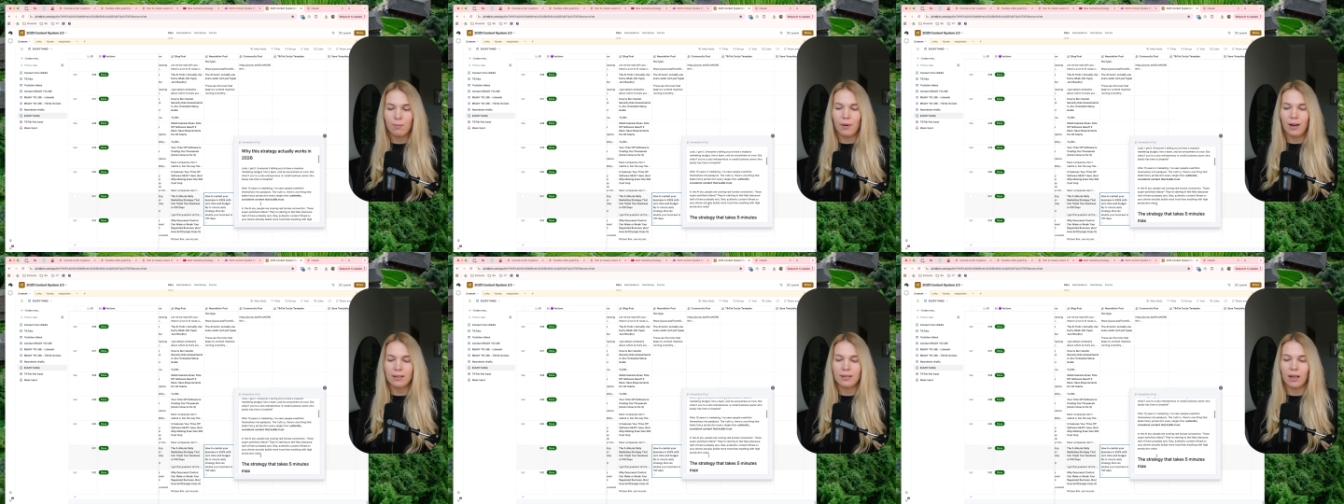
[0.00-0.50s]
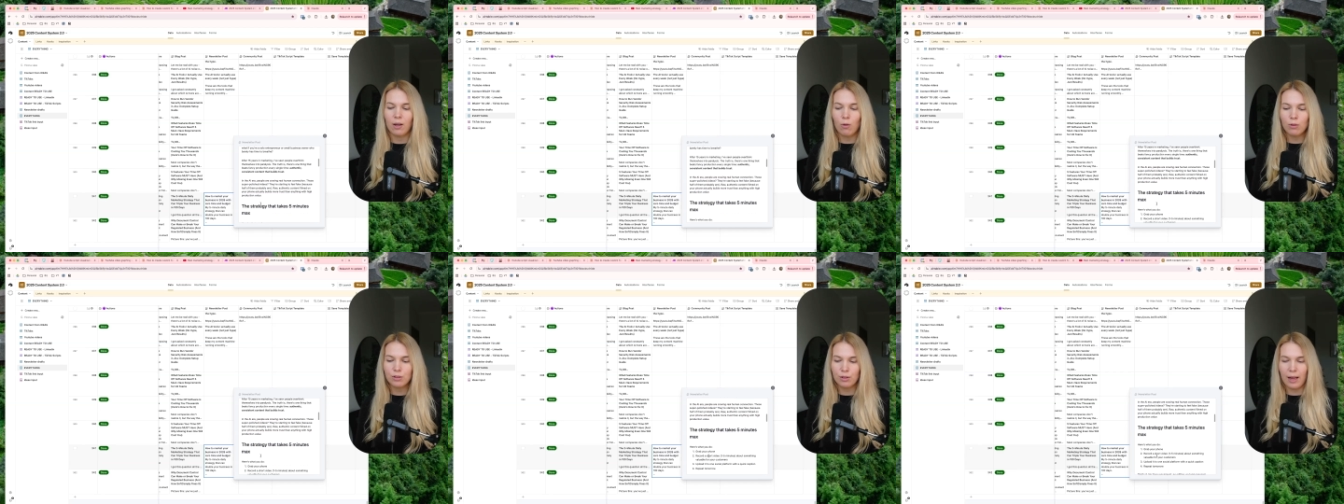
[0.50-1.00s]
but I
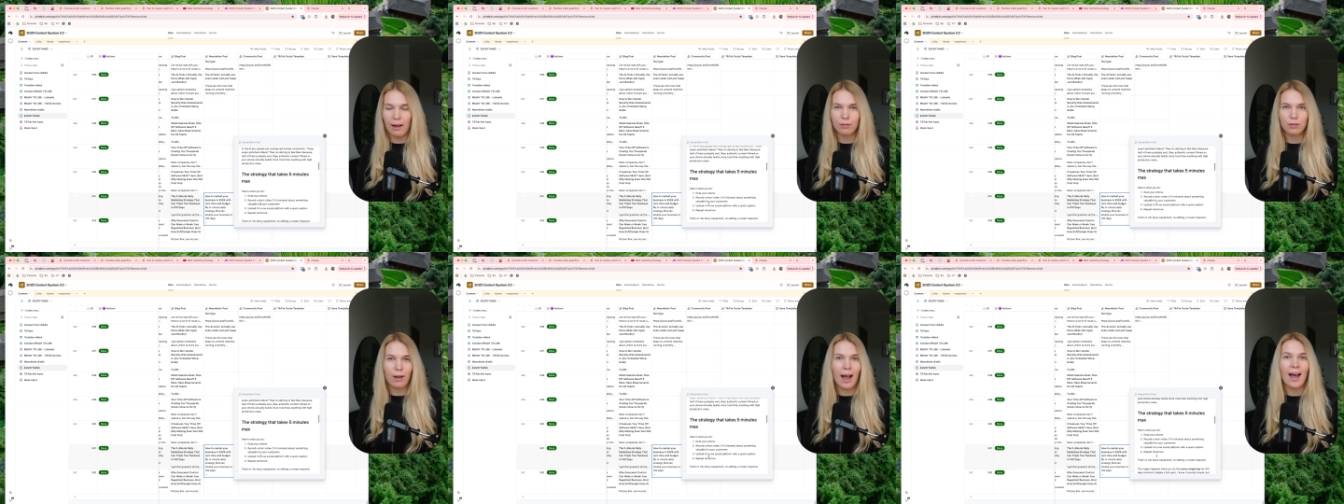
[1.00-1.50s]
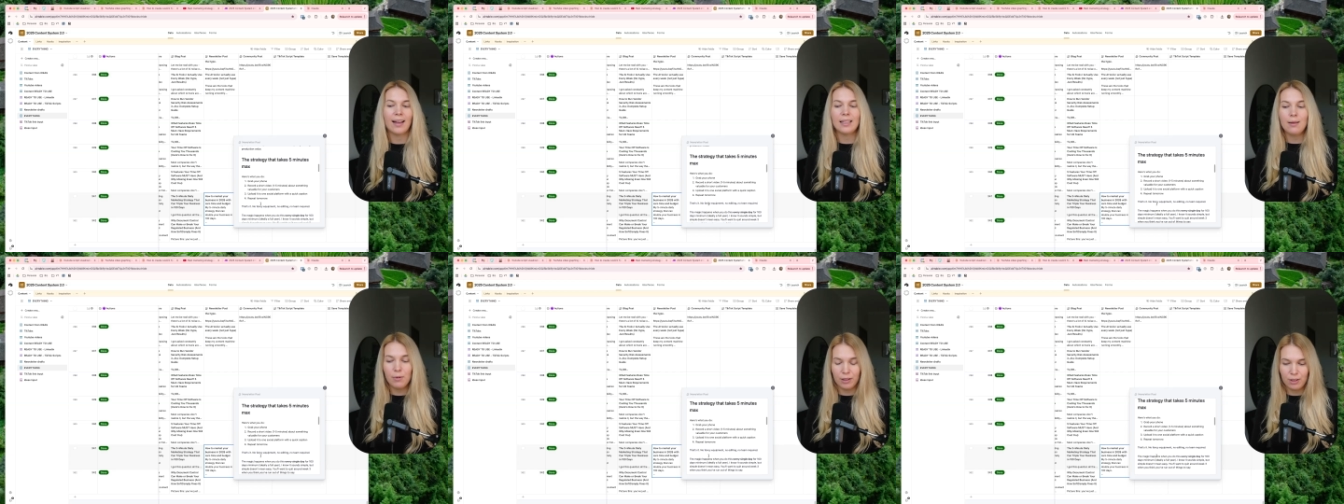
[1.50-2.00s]
also have to add
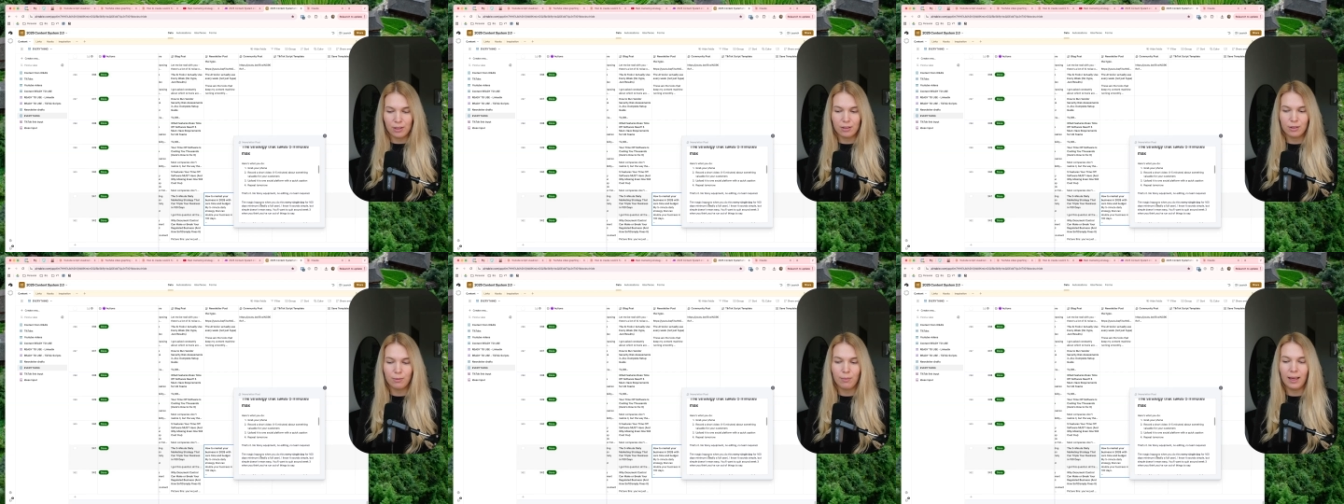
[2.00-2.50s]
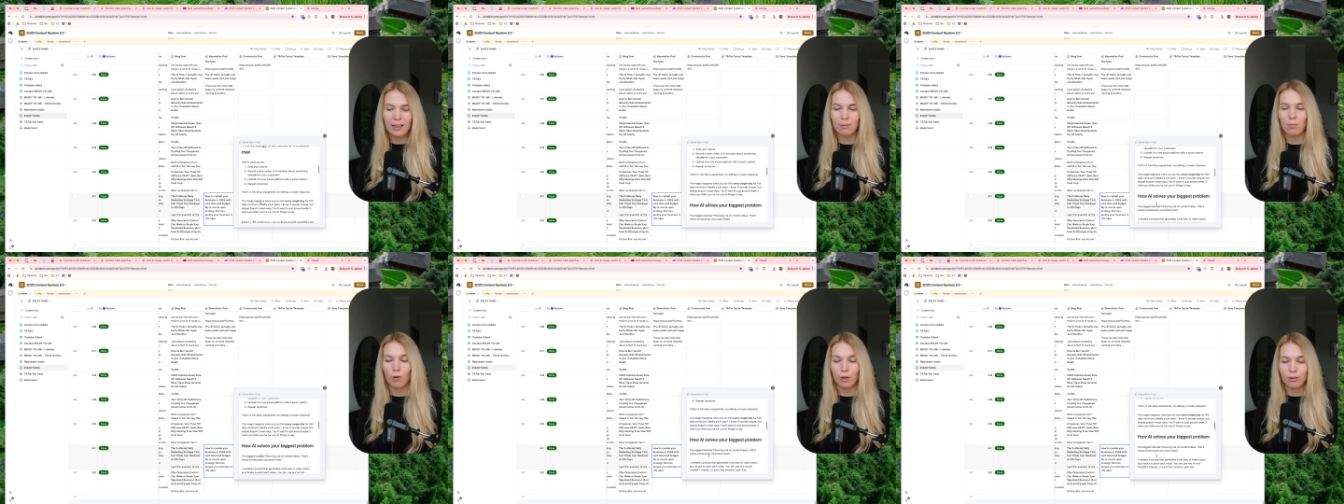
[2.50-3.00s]
images to make
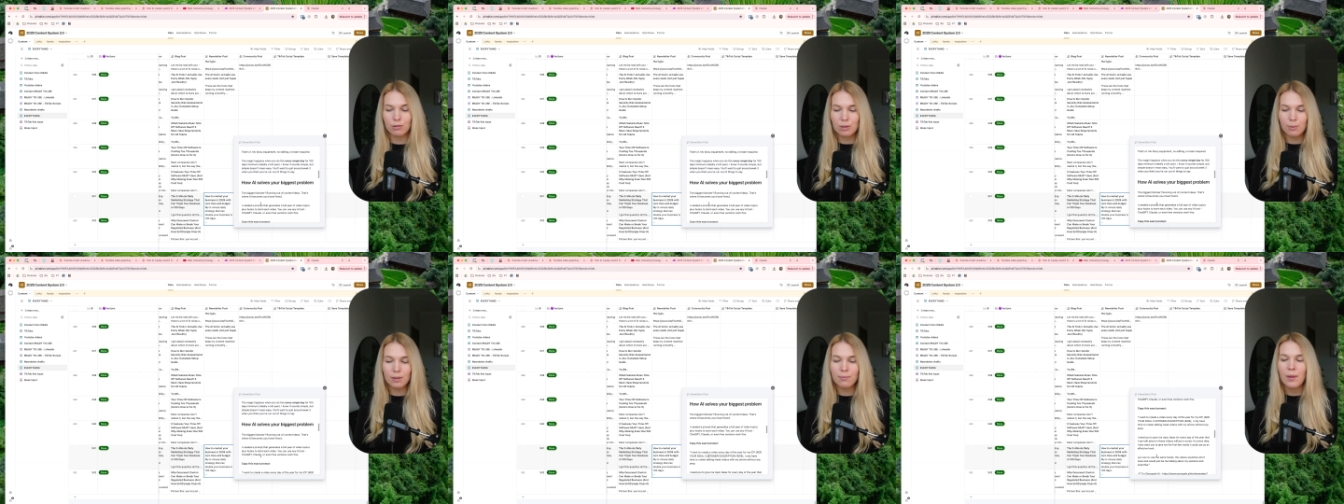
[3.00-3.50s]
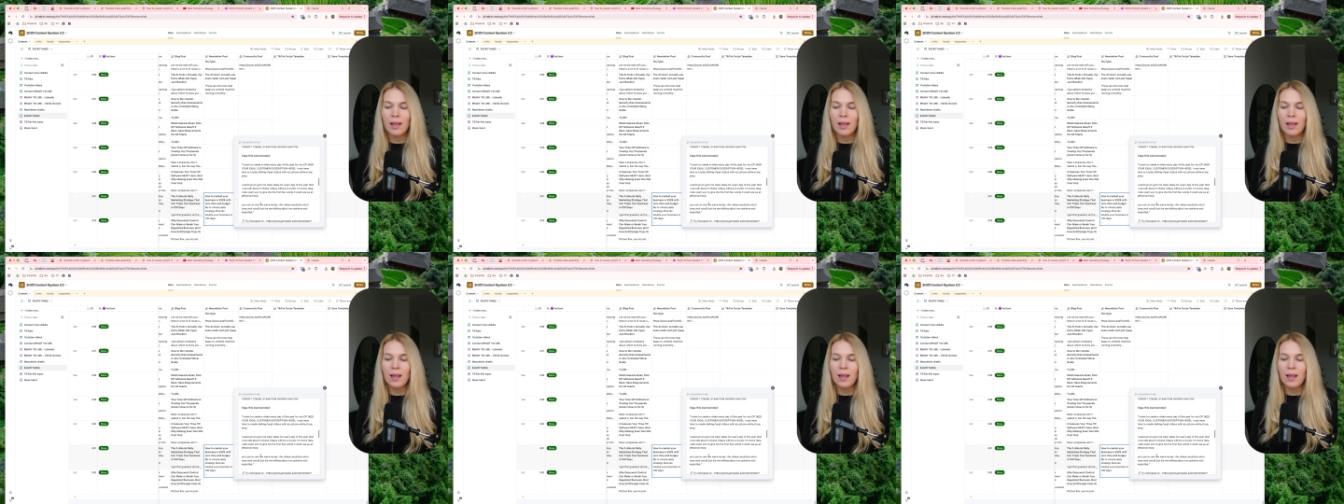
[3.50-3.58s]
it more usable.